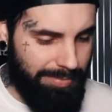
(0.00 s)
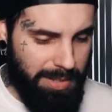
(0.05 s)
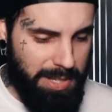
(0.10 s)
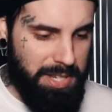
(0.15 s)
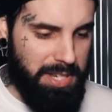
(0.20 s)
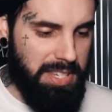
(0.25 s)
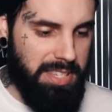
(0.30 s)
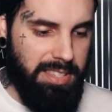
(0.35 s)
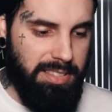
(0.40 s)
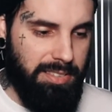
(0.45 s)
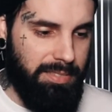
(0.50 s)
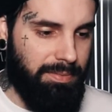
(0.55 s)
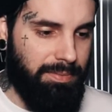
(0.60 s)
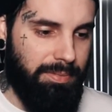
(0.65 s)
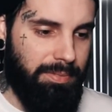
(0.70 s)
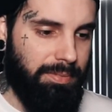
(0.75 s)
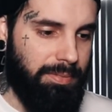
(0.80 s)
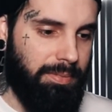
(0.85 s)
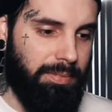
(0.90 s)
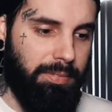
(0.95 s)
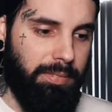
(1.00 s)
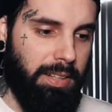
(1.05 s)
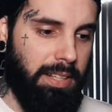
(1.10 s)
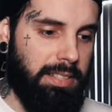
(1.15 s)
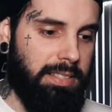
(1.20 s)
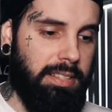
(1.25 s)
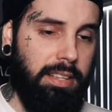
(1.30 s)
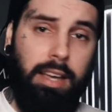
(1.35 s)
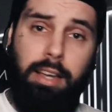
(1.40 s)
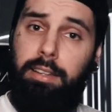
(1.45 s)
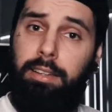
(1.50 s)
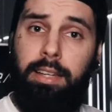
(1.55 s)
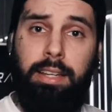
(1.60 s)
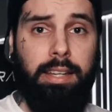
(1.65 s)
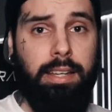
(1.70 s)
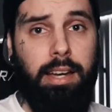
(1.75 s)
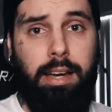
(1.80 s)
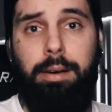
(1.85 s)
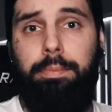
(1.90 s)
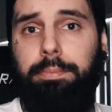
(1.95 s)
Let's
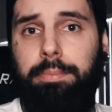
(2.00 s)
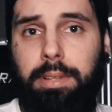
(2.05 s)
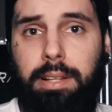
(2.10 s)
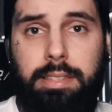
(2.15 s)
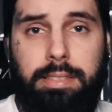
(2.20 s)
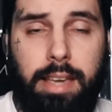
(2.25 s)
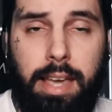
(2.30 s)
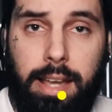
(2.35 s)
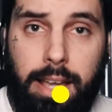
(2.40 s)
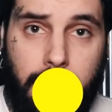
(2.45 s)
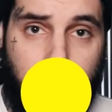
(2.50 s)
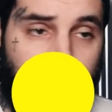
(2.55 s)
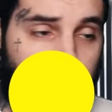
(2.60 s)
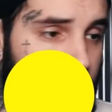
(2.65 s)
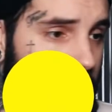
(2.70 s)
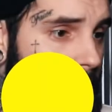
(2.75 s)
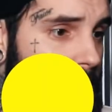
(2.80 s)
link up. Let's hang out.